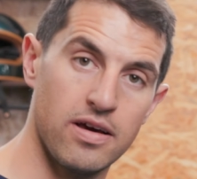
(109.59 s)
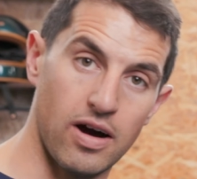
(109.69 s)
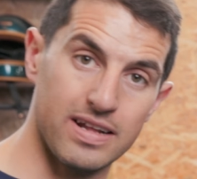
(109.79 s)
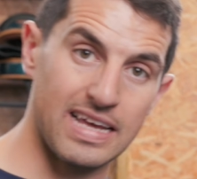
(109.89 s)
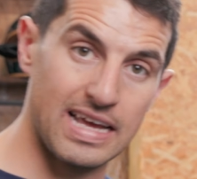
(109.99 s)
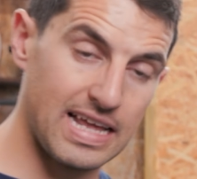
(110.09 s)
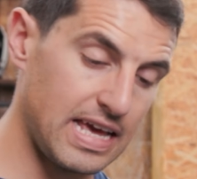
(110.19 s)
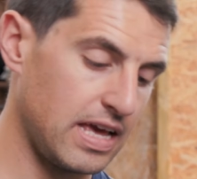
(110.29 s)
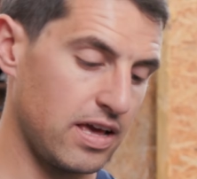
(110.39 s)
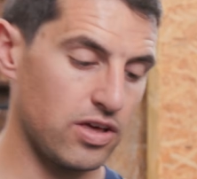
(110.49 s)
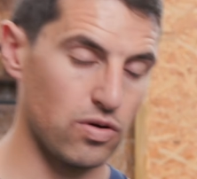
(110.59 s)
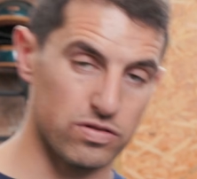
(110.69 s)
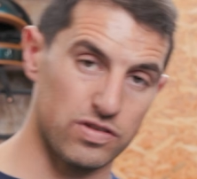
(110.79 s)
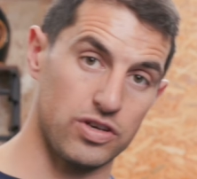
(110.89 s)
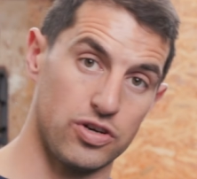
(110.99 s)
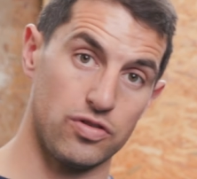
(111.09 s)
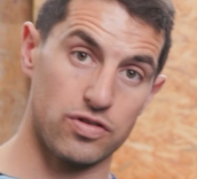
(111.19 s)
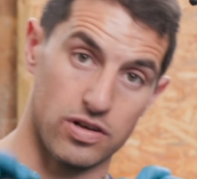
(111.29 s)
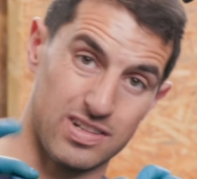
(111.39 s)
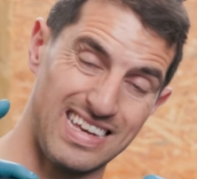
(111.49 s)
Ideally, you want to
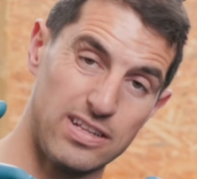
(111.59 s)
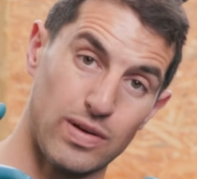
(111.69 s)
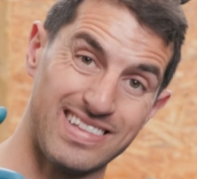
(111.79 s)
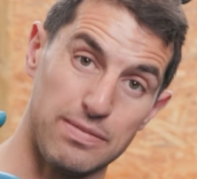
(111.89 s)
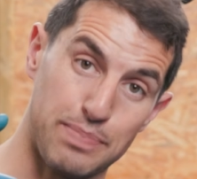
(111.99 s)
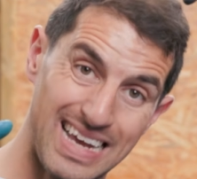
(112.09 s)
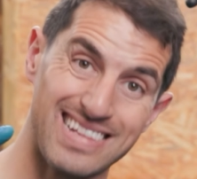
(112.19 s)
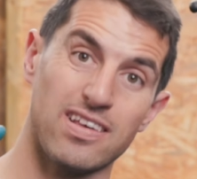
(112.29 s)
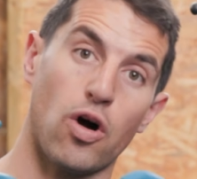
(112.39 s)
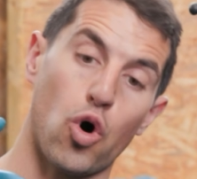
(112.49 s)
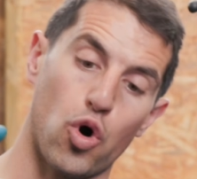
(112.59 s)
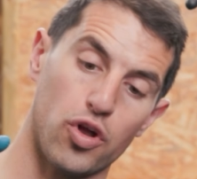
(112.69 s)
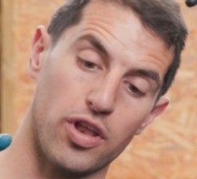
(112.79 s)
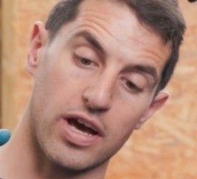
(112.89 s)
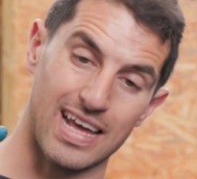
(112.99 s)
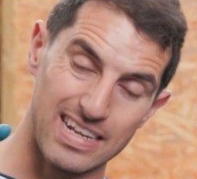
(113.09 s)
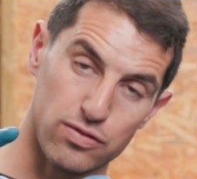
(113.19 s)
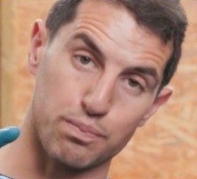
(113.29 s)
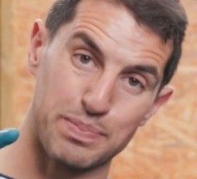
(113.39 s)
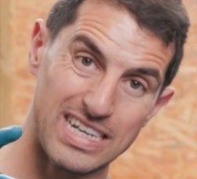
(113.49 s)
use a T20 bit on a
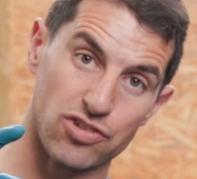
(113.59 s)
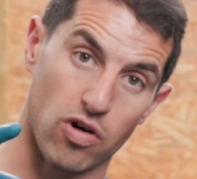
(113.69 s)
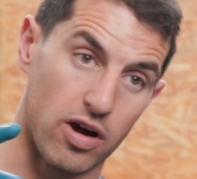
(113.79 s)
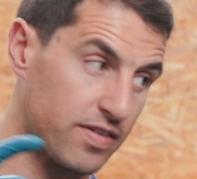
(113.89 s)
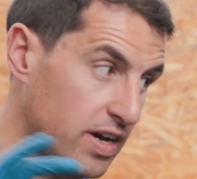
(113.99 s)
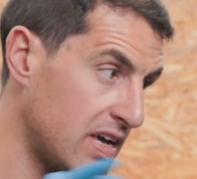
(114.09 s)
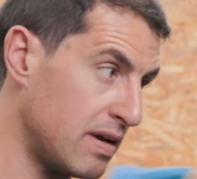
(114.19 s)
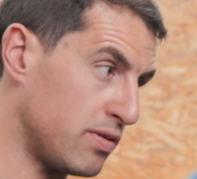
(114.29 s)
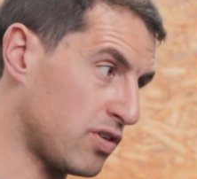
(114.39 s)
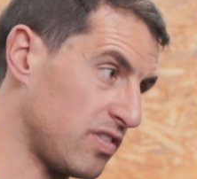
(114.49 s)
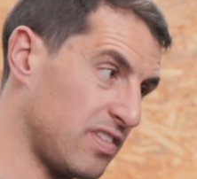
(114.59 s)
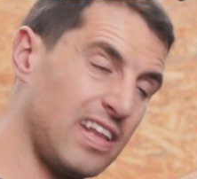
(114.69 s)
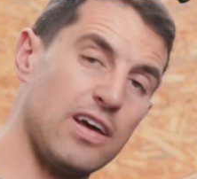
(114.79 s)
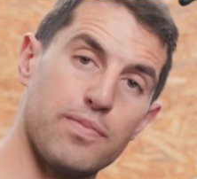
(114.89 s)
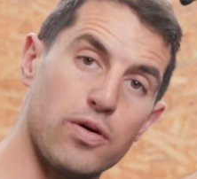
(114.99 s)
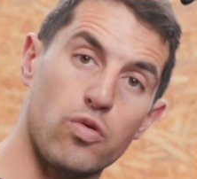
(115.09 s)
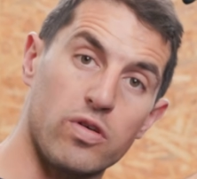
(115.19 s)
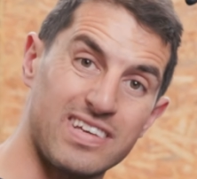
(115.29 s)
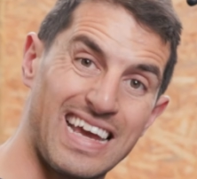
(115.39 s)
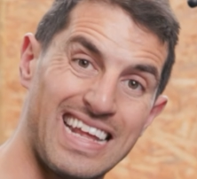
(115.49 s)
little bit driver because it's a little bit
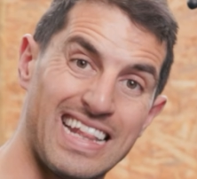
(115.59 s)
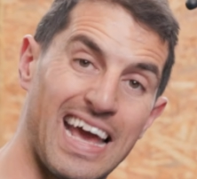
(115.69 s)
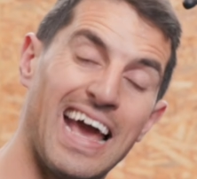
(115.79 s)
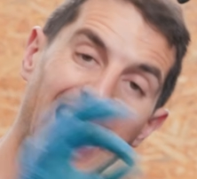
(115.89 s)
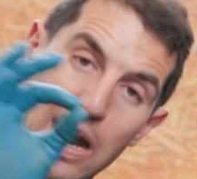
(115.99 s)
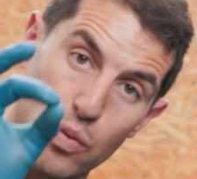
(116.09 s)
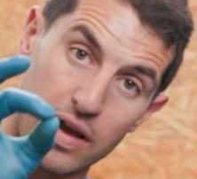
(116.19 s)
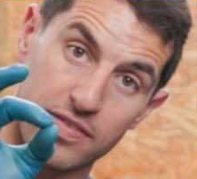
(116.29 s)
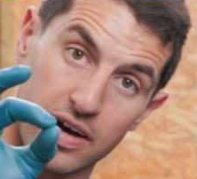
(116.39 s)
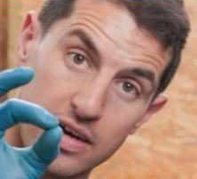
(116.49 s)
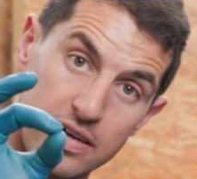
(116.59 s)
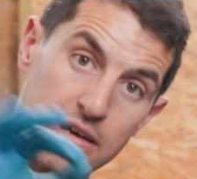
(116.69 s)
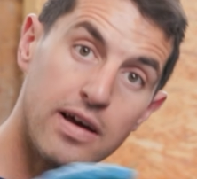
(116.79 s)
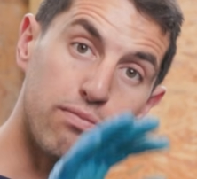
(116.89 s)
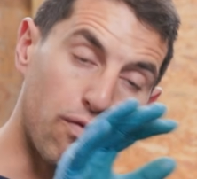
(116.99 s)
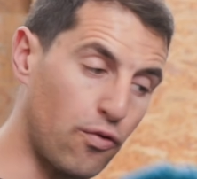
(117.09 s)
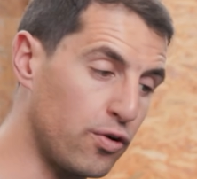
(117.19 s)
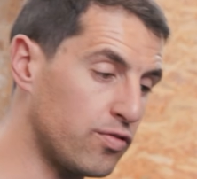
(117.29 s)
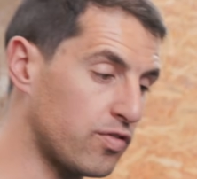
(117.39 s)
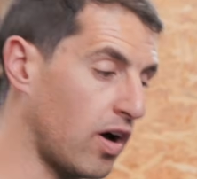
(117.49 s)
awkward to get in there. However,
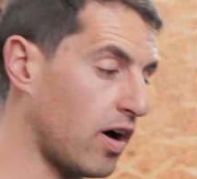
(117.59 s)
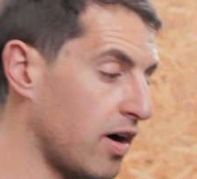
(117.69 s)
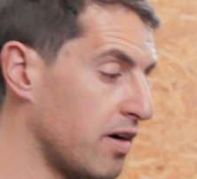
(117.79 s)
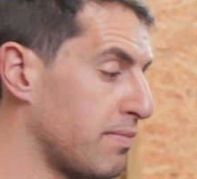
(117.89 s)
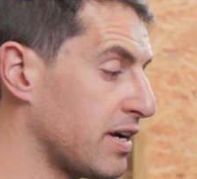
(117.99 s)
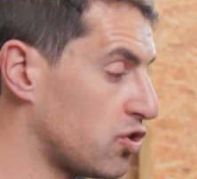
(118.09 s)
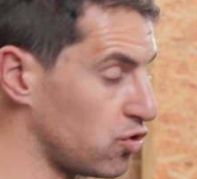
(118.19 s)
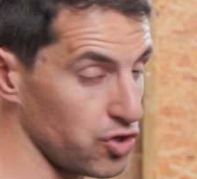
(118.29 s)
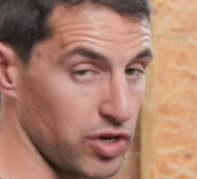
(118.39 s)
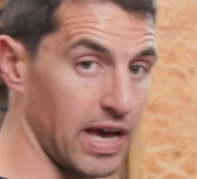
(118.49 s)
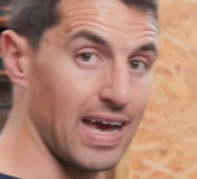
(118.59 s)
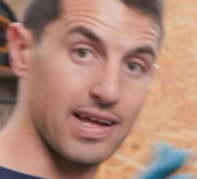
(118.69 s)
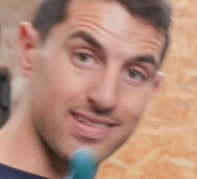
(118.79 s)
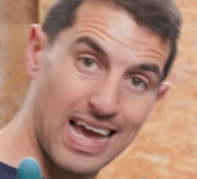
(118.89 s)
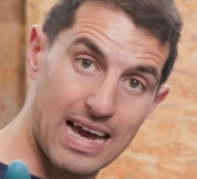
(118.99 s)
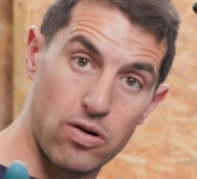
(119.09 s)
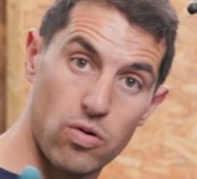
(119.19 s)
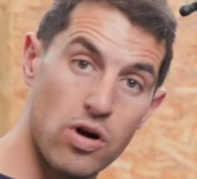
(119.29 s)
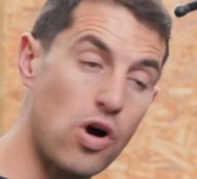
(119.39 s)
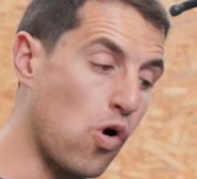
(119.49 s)
before you start, make sure you get a
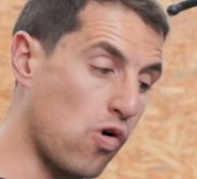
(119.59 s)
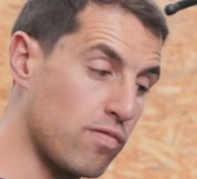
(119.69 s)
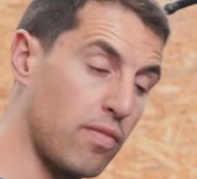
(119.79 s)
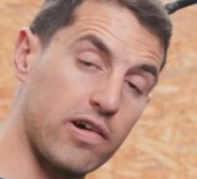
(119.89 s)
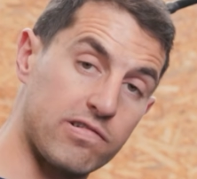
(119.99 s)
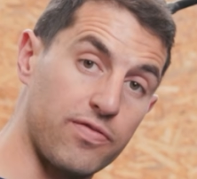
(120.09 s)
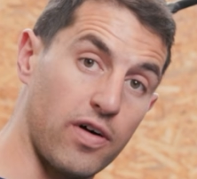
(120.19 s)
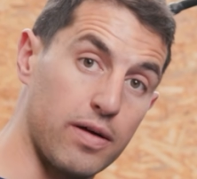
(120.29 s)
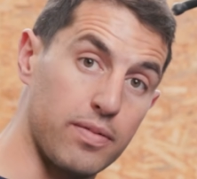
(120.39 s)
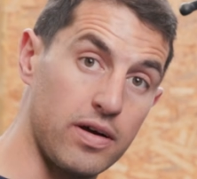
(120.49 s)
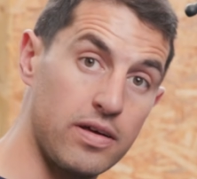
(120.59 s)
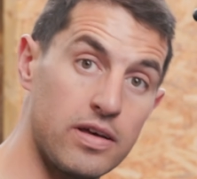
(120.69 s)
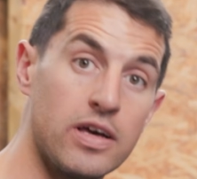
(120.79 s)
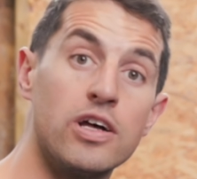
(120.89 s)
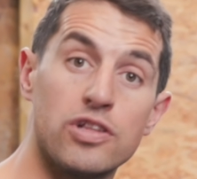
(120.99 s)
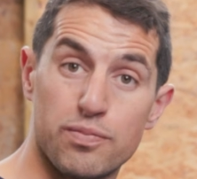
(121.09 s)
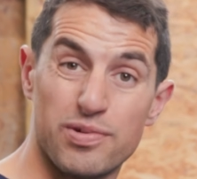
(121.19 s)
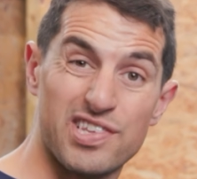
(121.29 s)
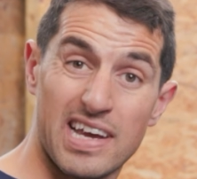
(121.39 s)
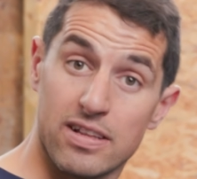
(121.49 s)
towel or a microfiber to
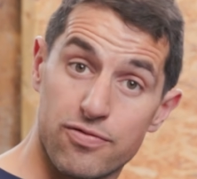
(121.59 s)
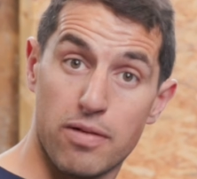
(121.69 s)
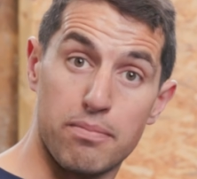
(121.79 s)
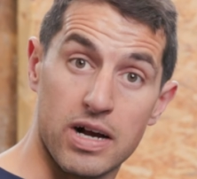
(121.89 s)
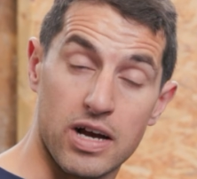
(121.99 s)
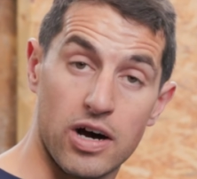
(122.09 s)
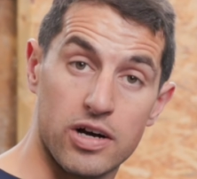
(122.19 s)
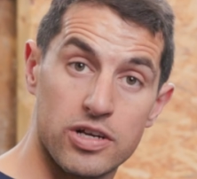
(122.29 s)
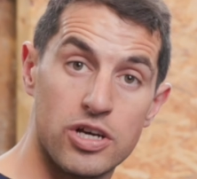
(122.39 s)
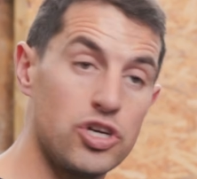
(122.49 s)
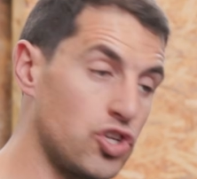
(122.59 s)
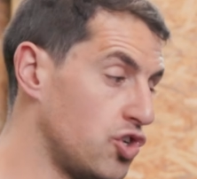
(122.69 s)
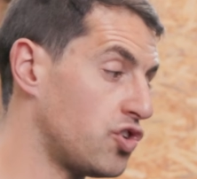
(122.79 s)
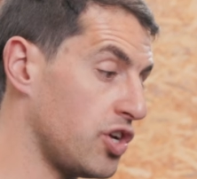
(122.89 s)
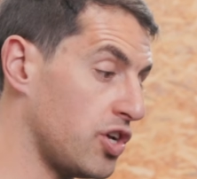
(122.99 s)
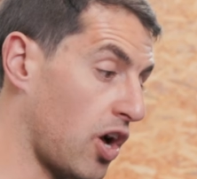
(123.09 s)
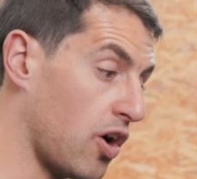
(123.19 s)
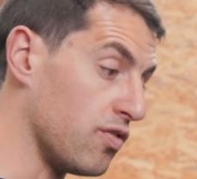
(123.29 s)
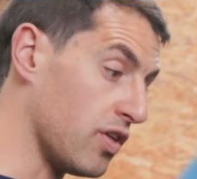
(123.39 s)
protect the front mudguard, just so you know